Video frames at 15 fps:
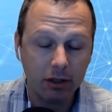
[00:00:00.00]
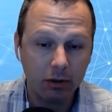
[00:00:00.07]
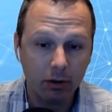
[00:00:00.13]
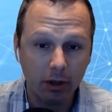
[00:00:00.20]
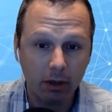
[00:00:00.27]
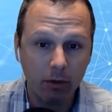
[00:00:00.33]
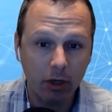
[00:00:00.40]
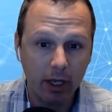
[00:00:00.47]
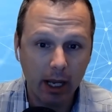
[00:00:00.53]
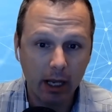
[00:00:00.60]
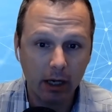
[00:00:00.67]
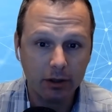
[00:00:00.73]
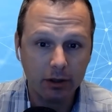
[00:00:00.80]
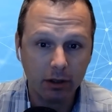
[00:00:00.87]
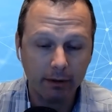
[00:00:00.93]
to a
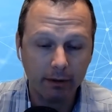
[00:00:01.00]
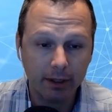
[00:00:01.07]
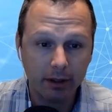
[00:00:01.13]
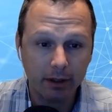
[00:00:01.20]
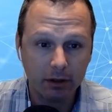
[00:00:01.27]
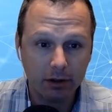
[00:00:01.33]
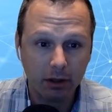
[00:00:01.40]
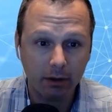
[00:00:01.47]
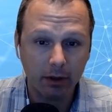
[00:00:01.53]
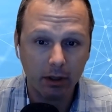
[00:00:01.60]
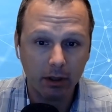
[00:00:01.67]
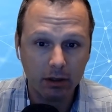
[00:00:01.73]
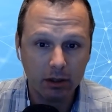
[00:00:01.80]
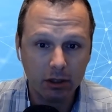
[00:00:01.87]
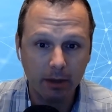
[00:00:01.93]
communicator
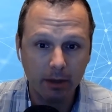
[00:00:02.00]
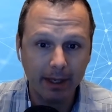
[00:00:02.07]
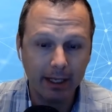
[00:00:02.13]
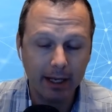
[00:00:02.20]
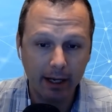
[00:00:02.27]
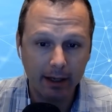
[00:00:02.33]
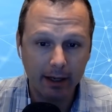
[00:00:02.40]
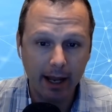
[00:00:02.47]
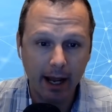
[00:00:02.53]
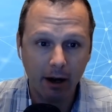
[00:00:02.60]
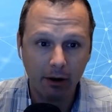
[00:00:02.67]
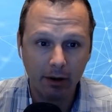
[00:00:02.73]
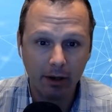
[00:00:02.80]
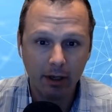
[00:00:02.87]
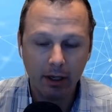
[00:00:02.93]
server streaming data
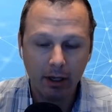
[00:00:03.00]
down.